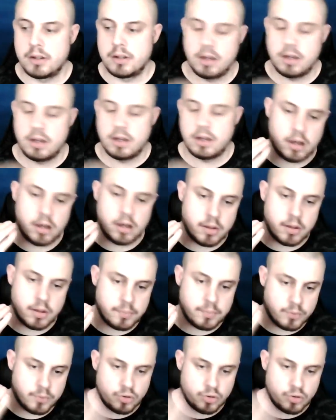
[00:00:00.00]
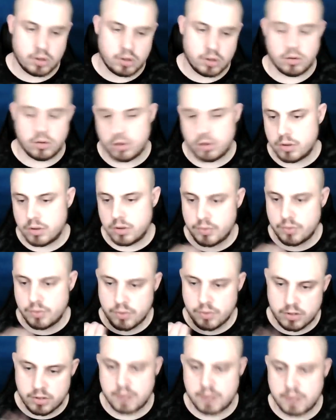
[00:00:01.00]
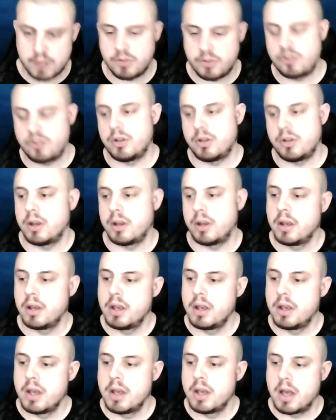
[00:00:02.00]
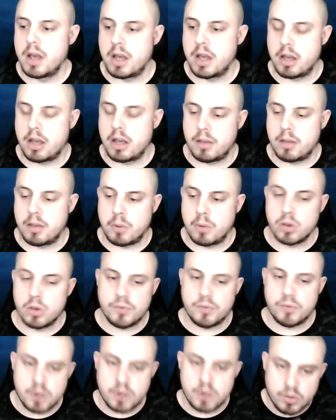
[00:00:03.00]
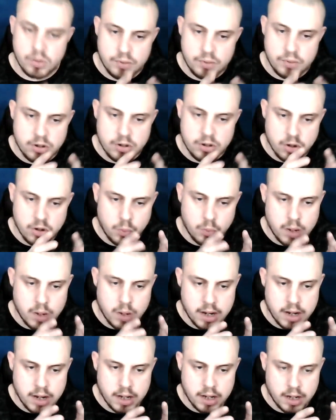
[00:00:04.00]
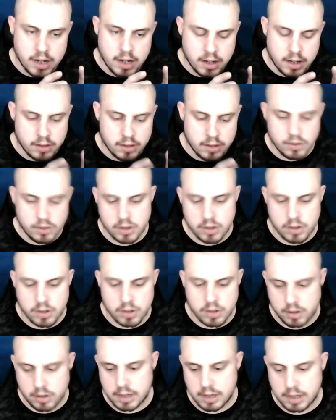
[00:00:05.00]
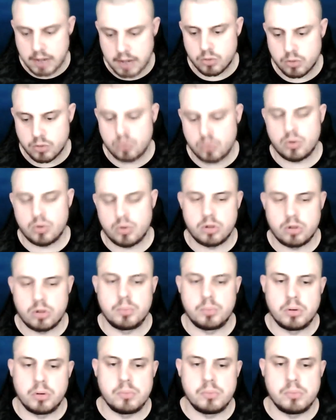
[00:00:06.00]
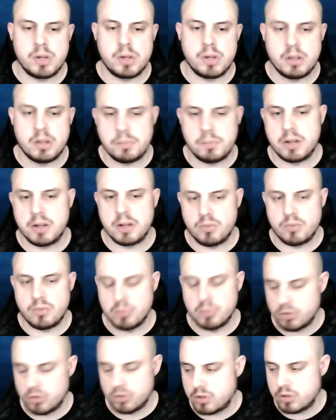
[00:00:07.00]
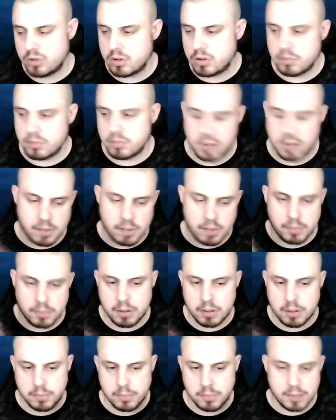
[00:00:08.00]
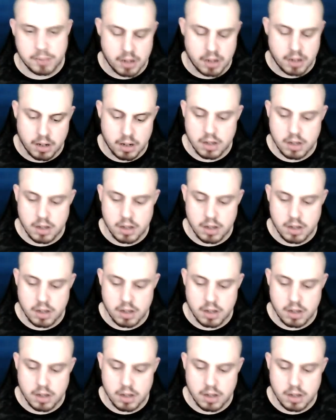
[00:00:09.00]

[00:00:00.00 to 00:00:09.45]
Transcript: Trent on Derve, Staffordshire, on the first video where the council tried to put me in the bed with my son and blah blah blah blah blah,